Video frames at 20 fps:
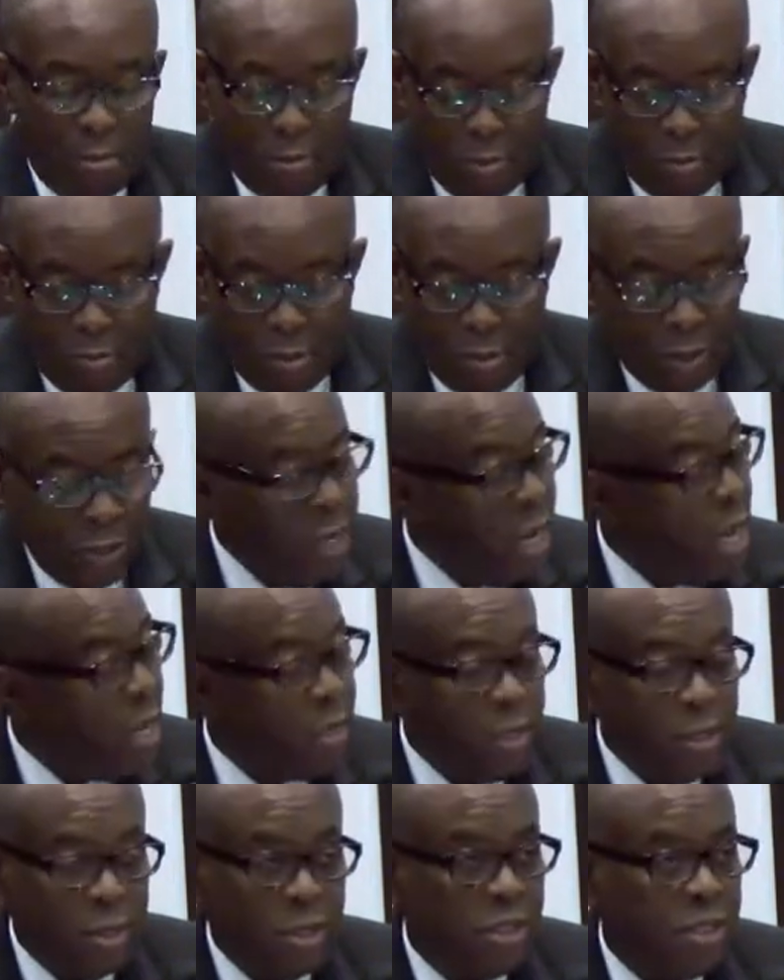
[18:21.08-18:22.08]
But you got to
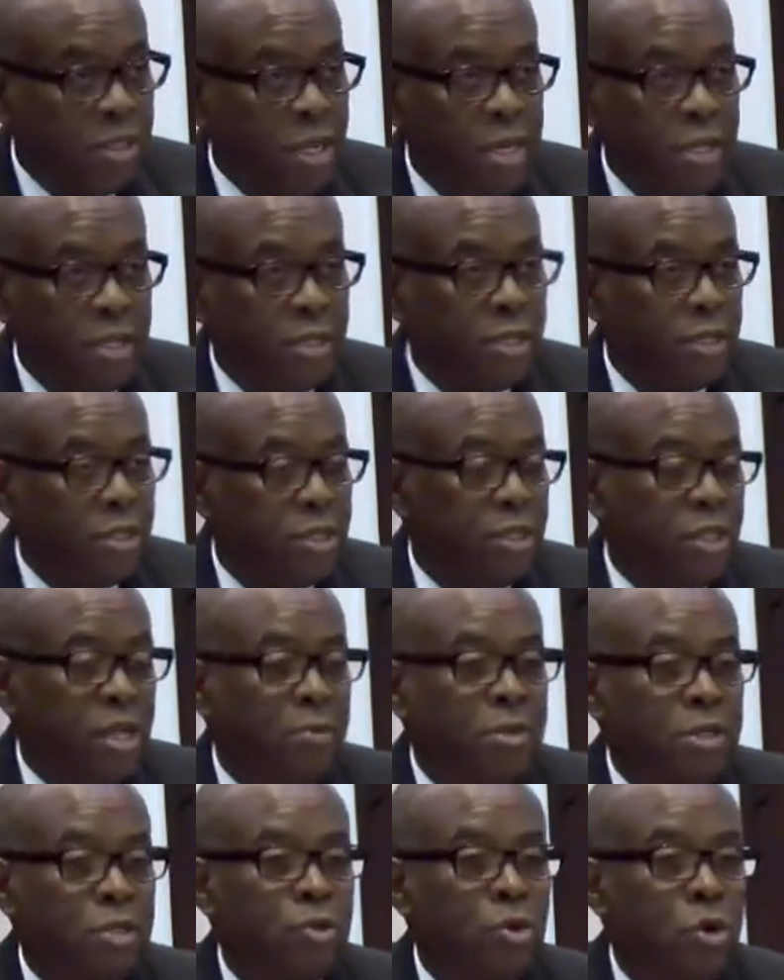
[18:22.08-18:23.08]
understand this.
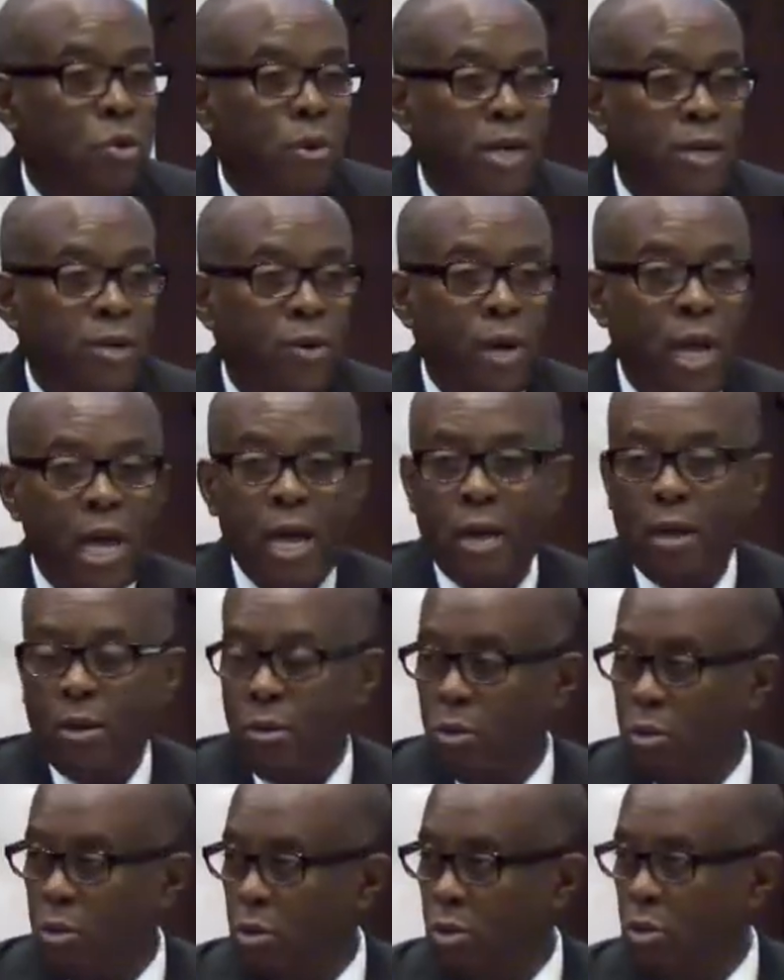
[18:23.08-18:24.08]
There is no way, no how
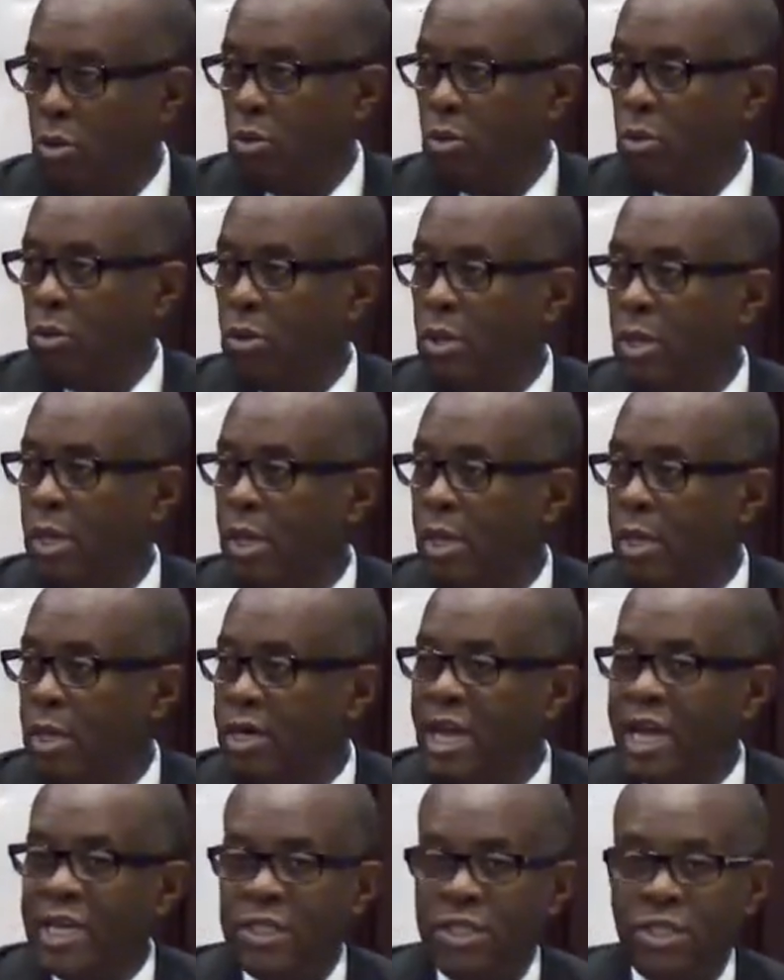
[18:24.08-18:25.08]

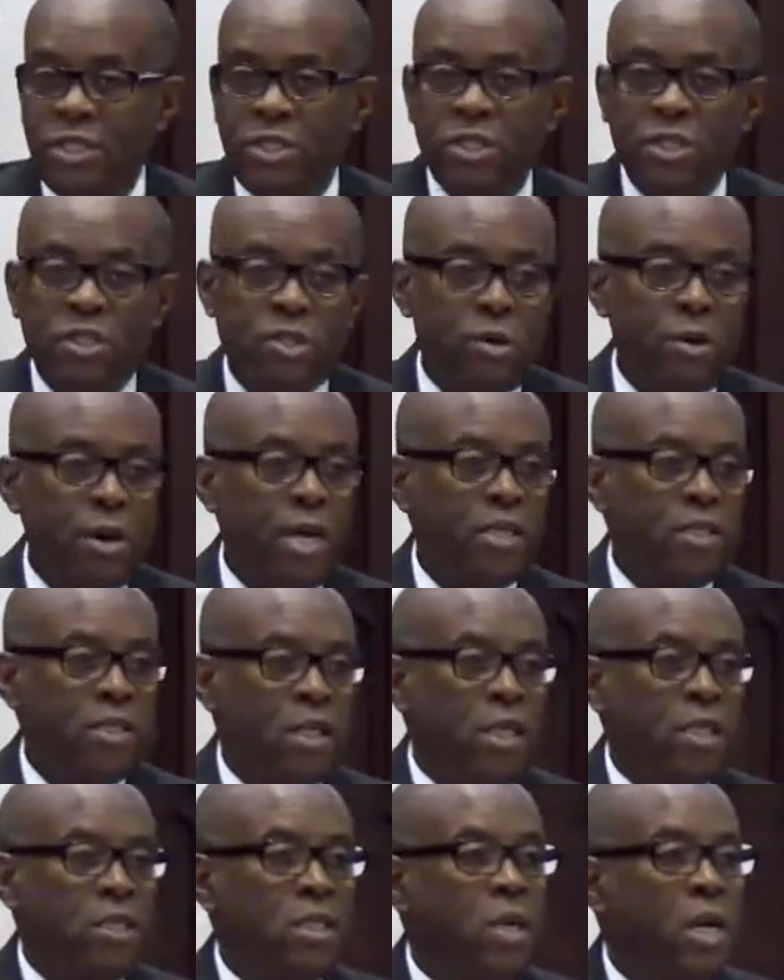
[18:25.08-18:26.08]
that Jesus Christ
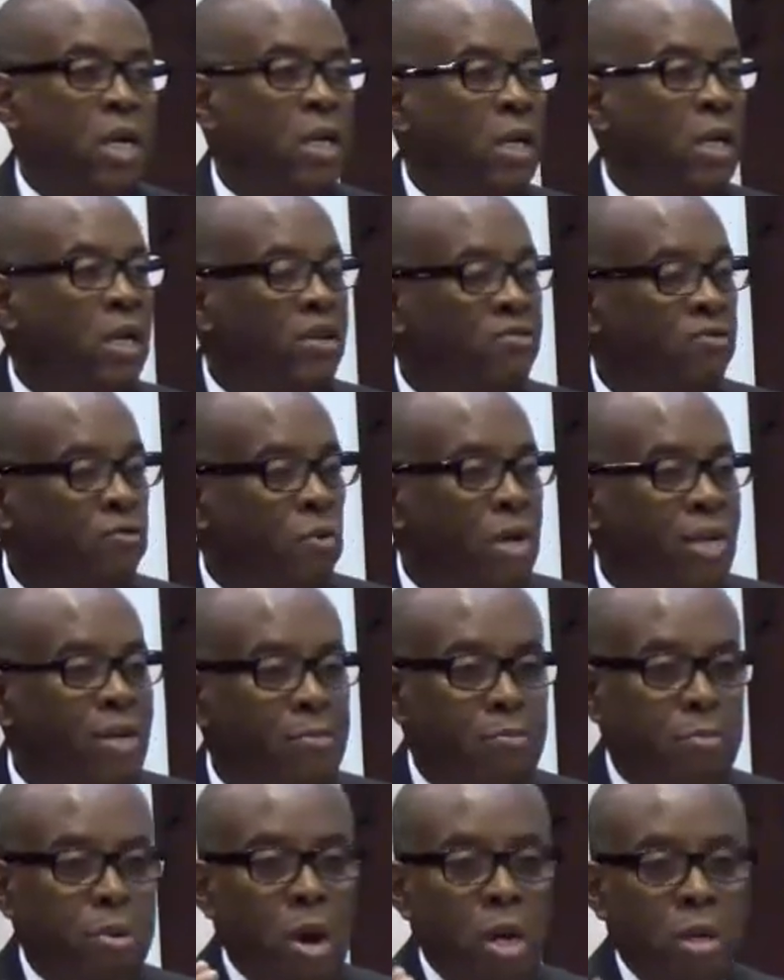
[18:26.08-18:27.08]
is going to leave one
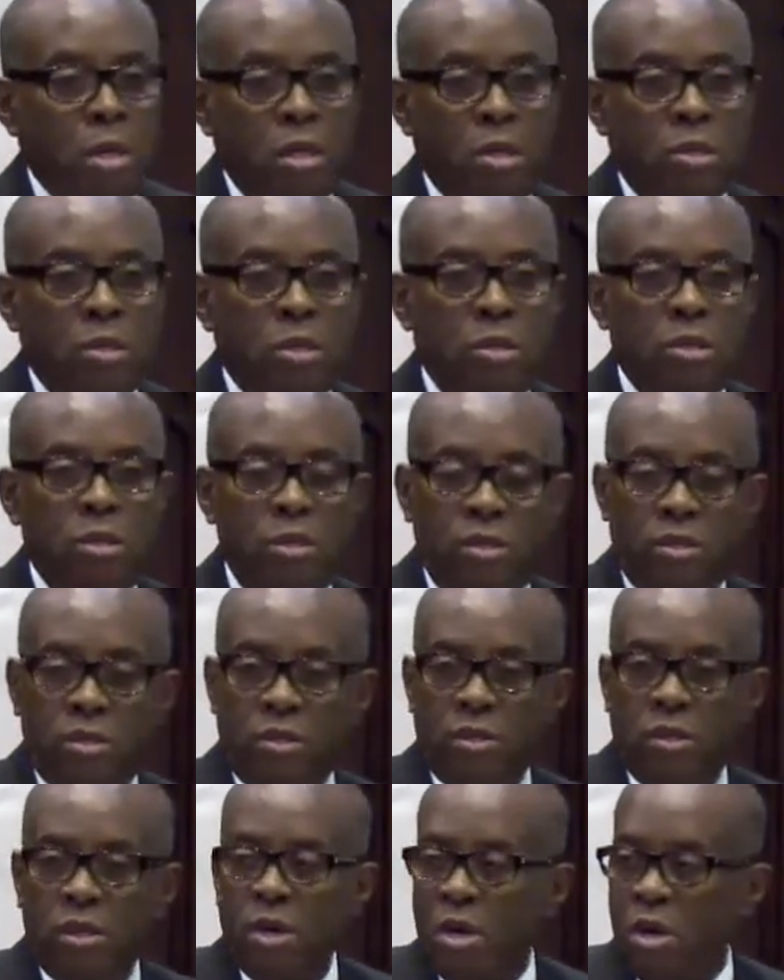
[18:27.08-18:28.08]
particle
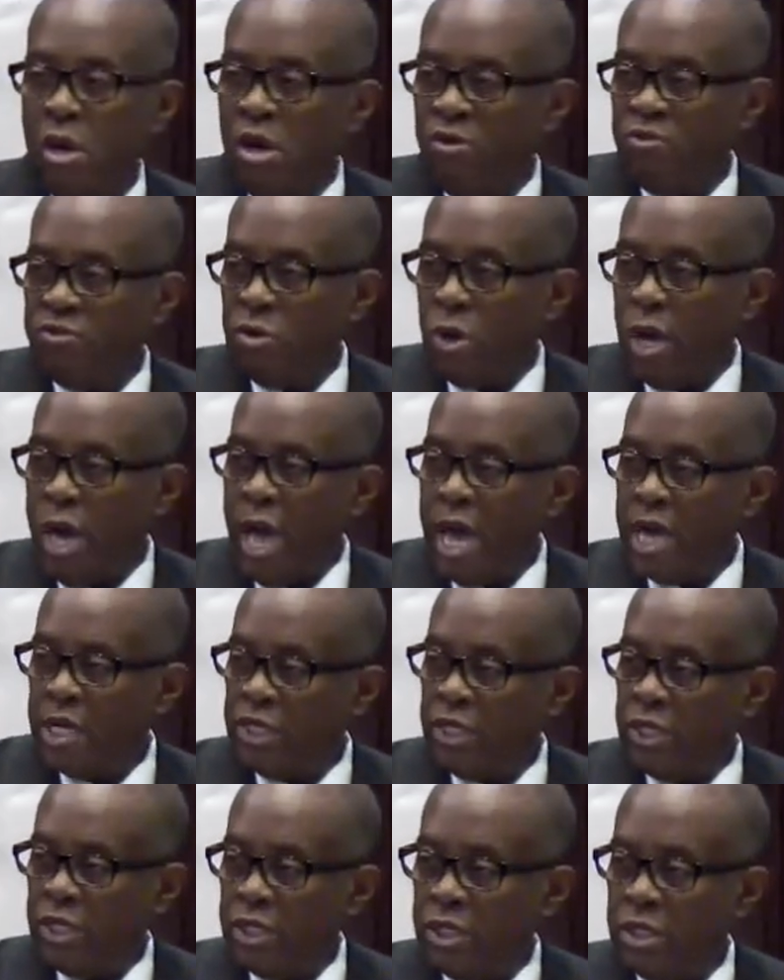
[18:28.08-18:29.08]
of your
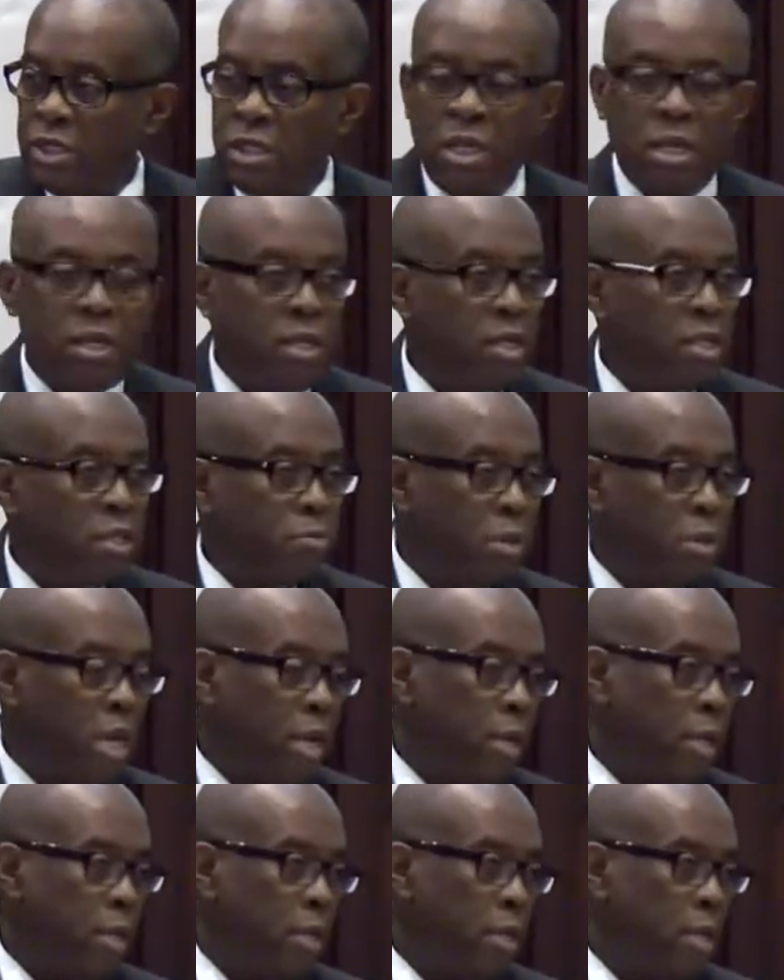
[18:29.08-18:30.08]
ashes on this planet.